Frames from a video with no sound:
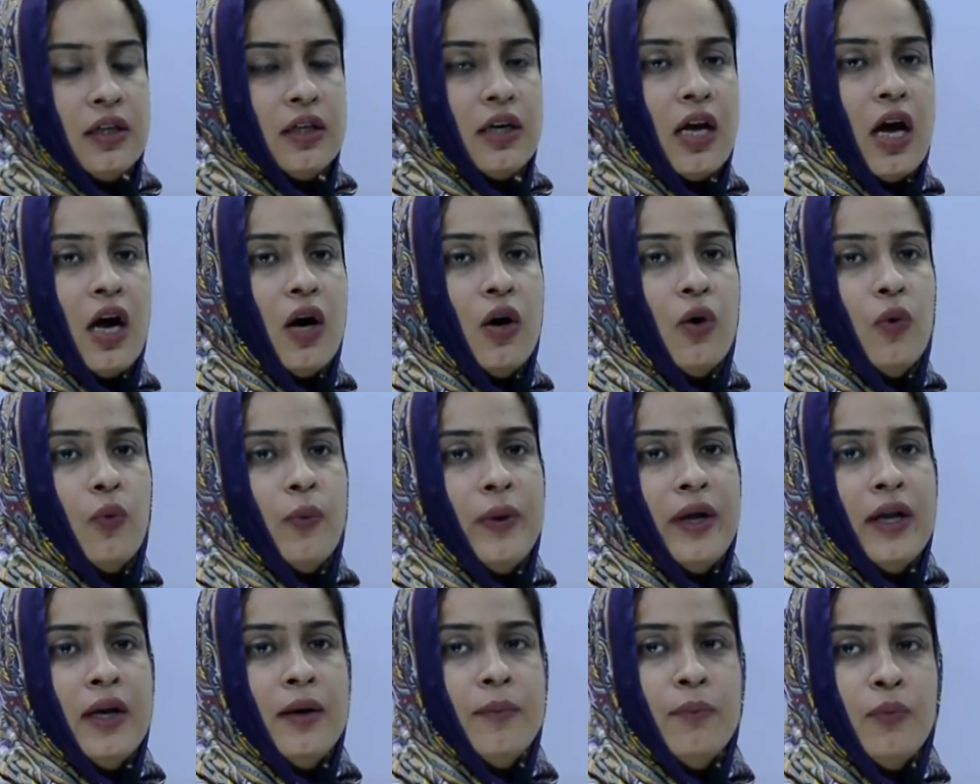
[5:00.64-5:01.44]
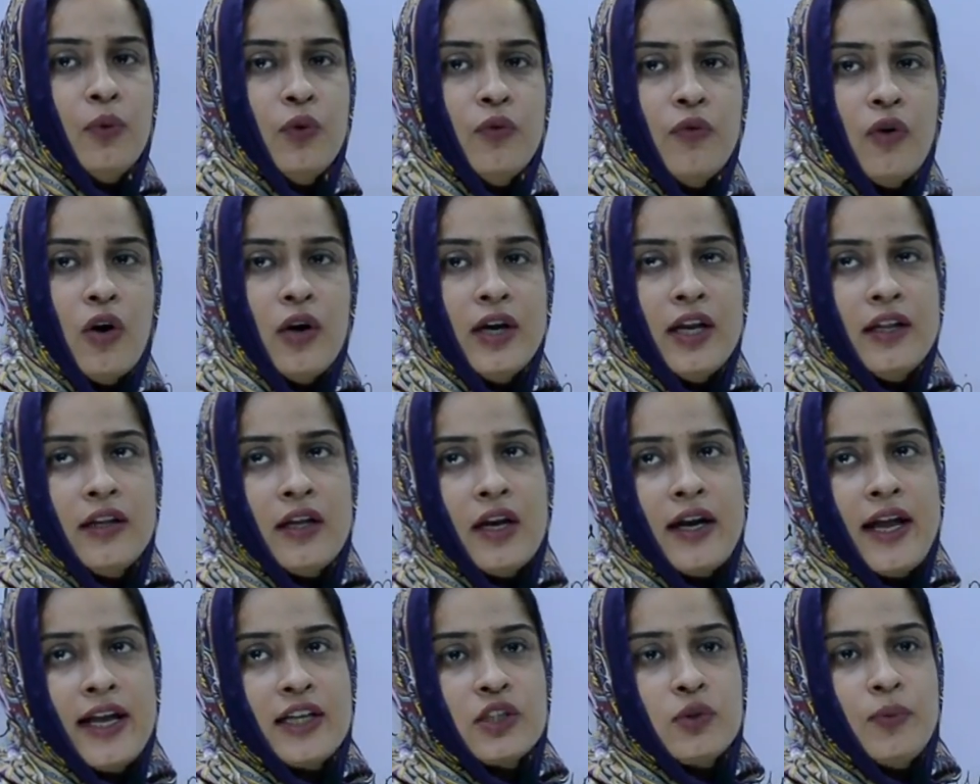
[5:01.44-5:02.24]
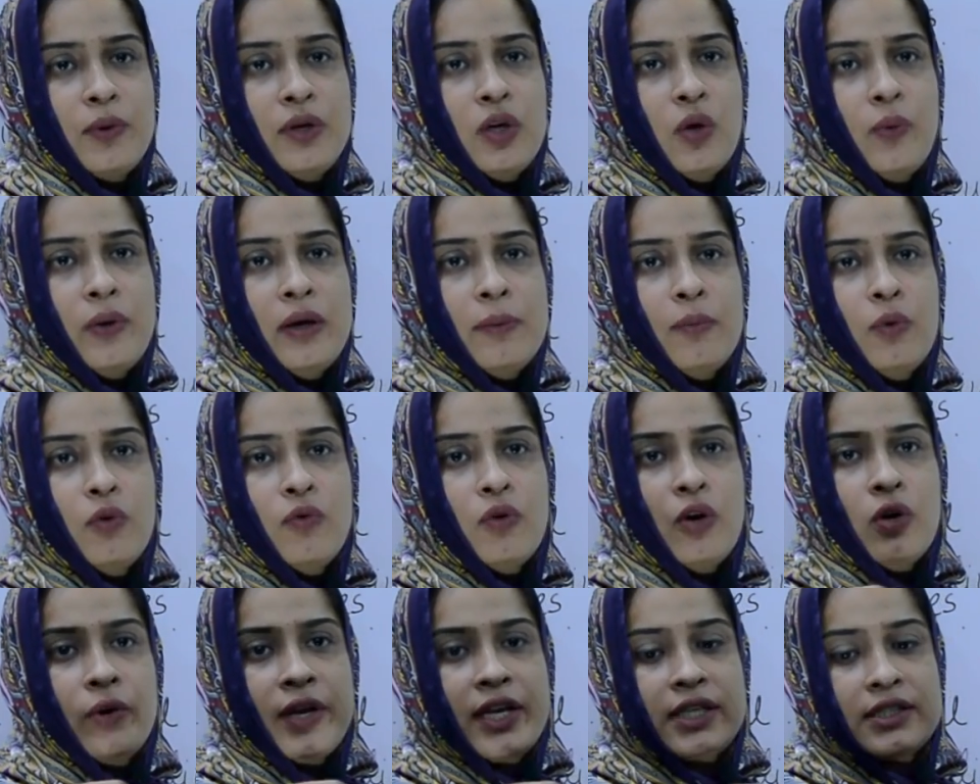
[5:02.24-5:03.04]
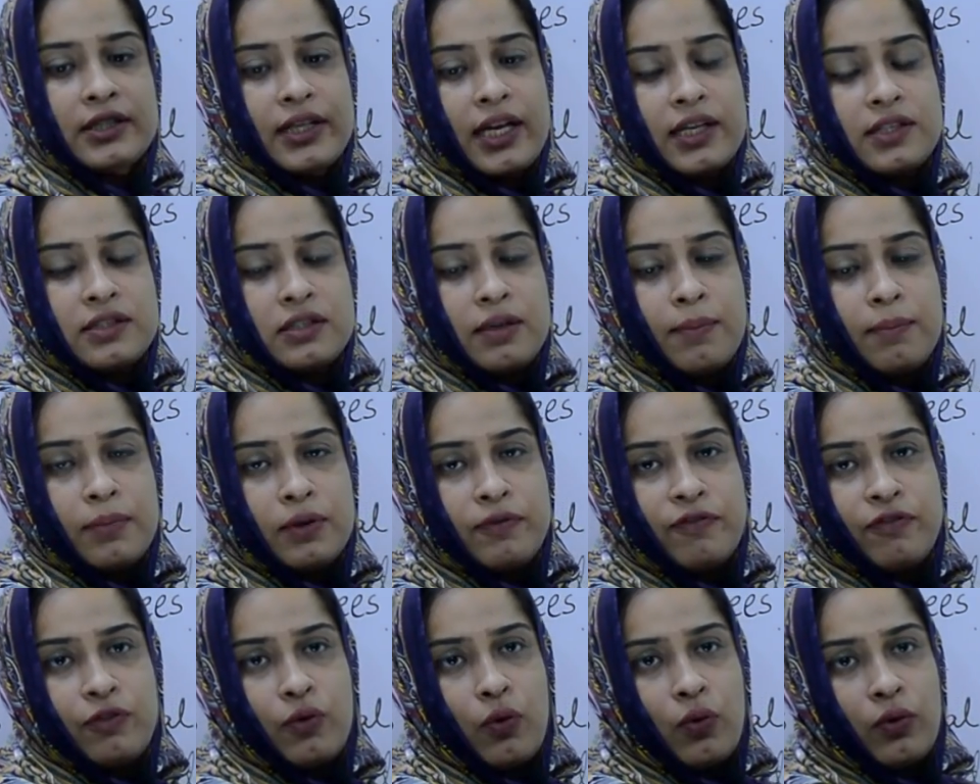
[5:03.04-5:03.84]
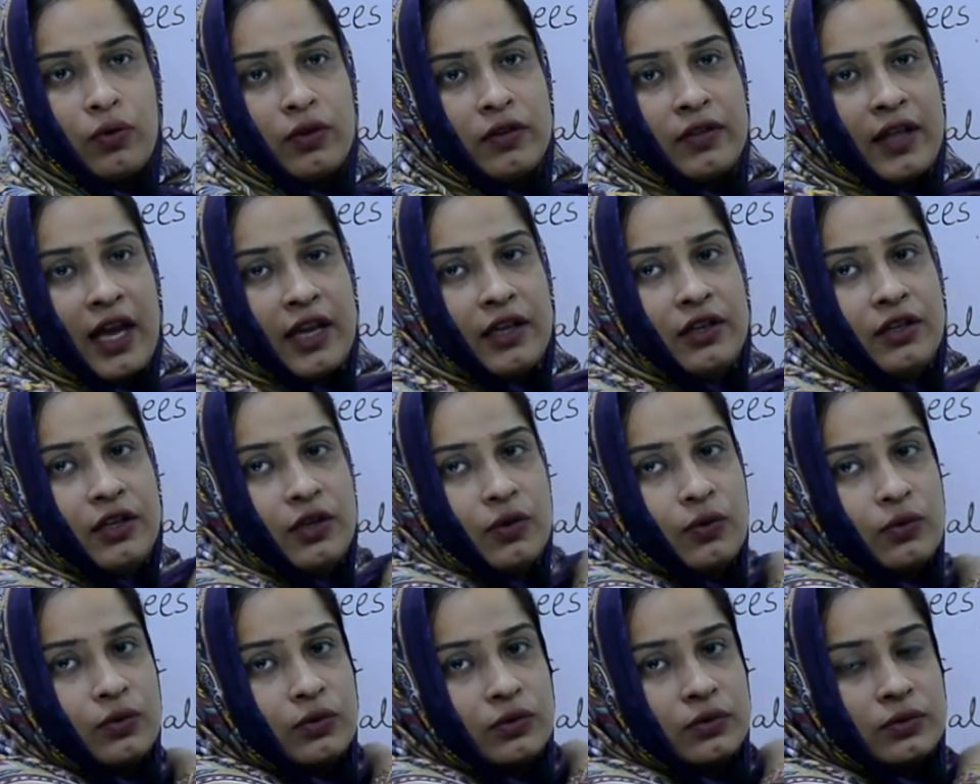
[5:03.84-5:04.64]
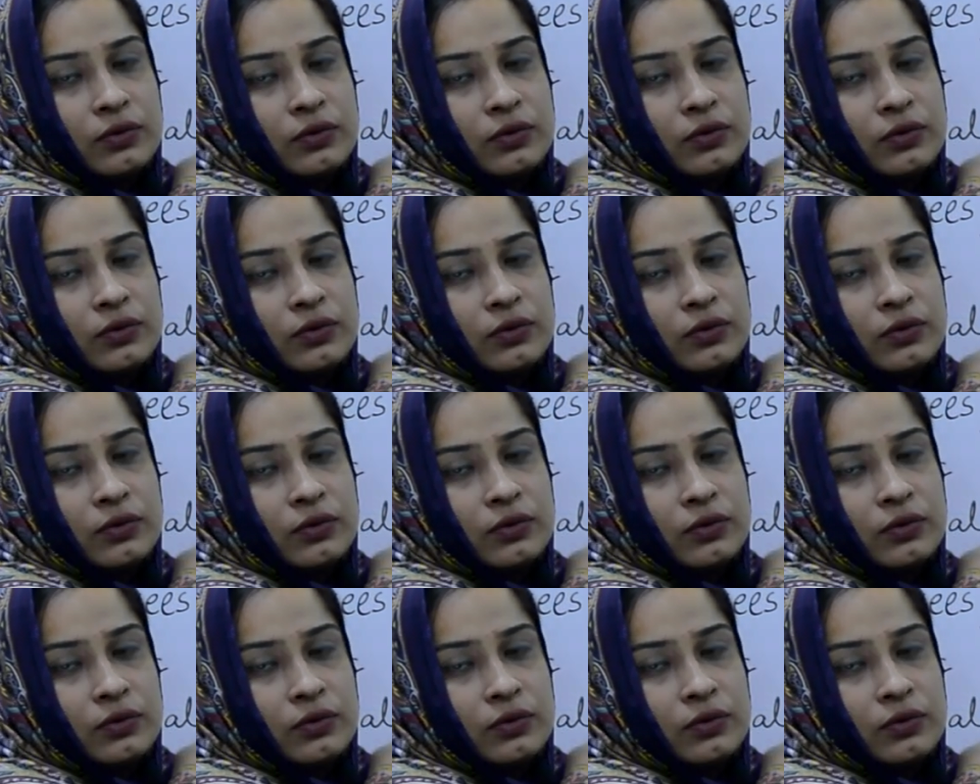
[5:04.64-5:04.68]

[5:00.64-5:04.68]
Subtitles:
Now we'll move on in the next video. We'll move on to exercise number 4. Thank you.